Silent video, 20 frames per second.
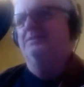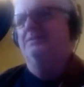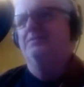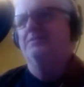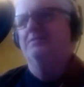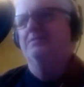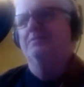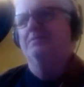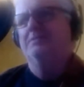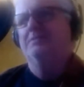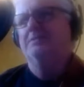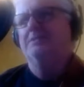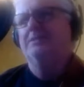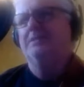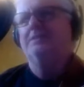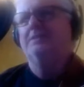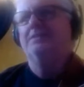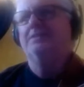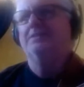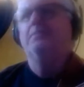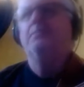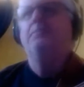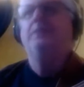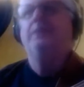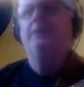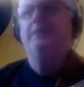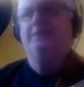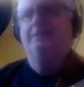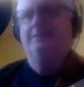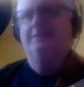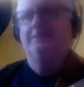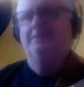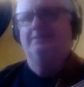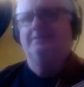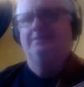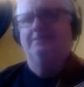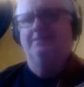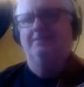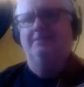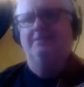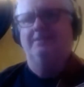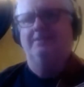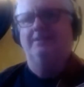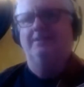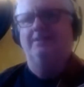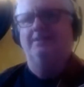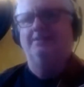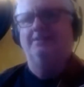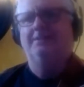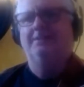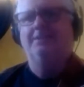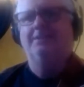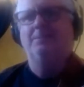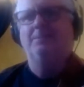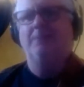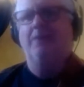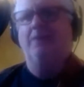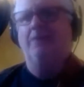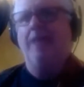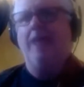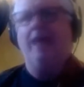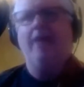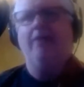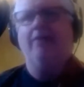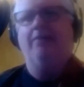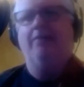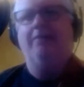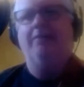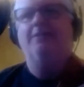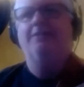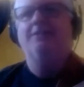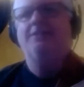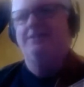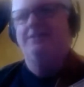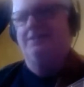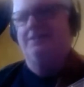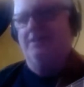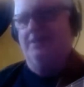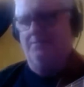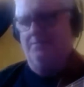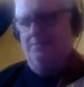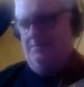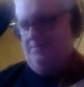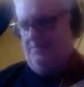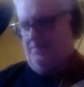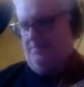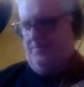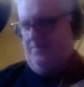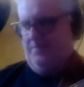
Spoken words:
certain sense of peace. And this is about Nell and the teacup.